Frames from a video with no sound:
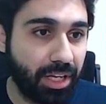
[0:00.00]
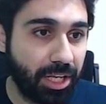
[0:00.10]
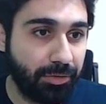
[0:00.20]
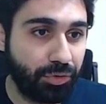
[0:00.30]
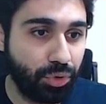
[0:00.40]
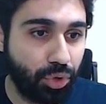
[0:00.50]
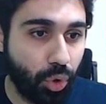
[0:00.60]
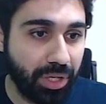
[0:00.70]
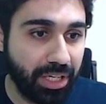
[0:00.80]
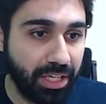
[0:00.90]
if you
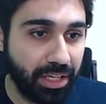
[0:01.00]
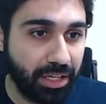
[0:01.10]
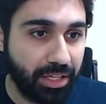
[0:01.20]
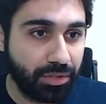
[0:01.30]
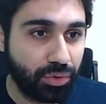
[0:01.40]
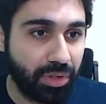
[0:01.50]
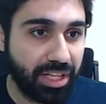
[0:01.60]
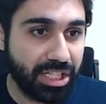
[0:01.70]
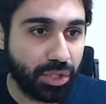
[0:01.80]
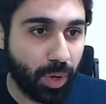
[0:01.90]
go here to
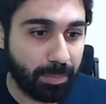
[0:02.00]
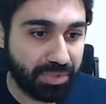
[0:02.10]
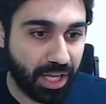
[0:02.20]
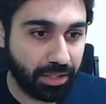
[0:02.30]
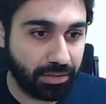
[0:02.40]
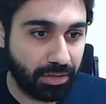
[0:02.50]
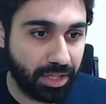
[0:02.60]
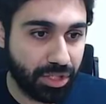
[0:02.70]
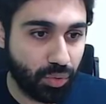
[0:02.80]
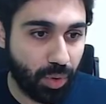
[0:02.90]
this website,
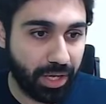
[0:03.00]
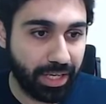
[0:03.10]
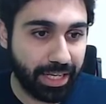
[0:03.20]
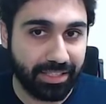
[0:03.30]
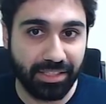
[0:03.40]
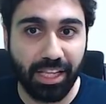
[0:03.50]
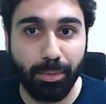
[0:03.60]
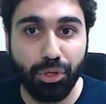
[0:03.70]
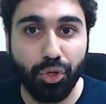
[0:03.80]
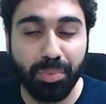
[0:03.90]
this one is a
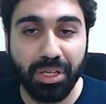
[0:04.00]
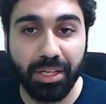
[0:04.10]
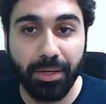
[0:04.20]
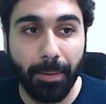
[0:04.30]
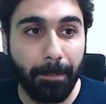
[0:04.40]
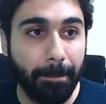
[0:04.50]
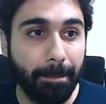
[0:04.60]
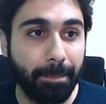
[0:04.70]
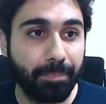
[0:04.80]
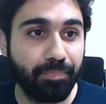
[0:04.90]
WP,
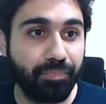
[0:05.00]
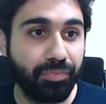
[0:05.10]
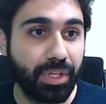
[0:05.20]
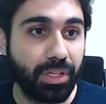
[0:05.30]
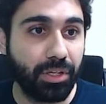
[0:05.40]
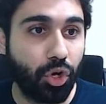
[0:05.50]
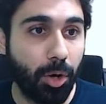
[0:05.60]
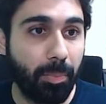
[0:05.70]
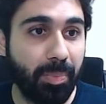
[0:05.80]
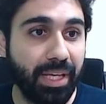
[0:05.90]

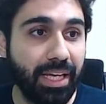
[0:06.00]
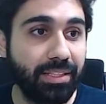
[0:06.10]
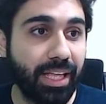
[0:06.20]
copy it,